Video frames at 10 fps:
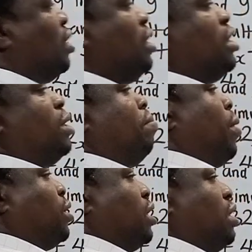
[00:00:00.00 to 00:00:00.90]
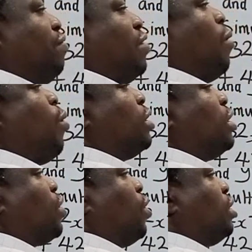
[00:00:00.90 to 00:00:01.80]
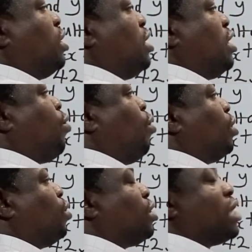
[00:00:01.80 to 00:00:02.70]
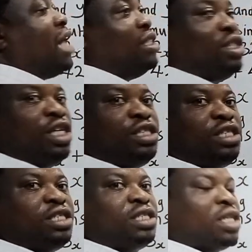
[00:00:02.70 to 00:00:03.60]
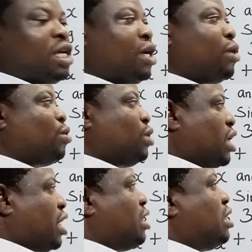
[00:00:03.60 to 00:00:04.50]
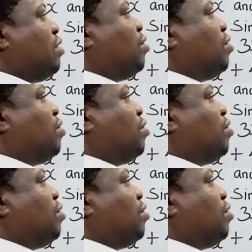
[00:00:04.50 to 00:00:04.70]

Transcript: It is positive here. Once it crosses the equal to sign, it changes to negative.